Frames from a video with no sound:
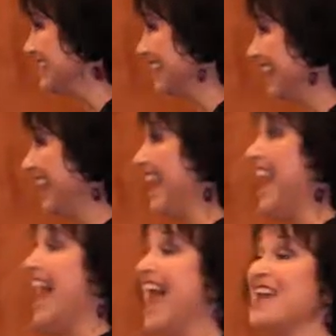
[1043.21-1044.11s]

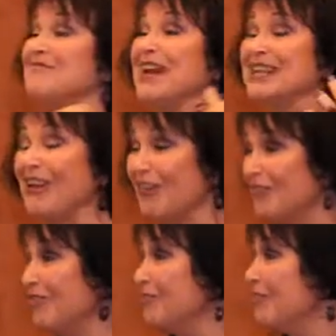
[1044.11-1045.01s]
And my
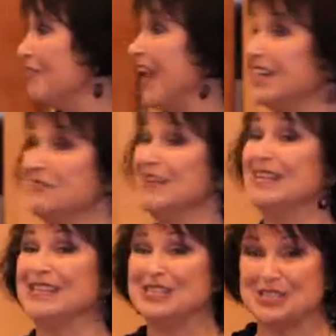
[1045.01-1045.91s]
girlfriend invited me
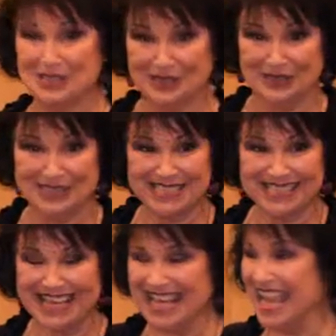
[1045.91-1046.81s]
to this
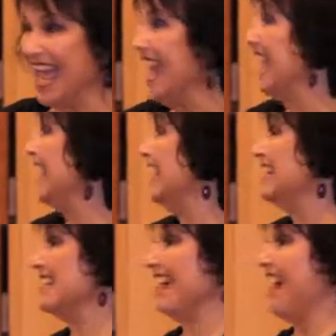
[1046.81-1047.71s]
church. And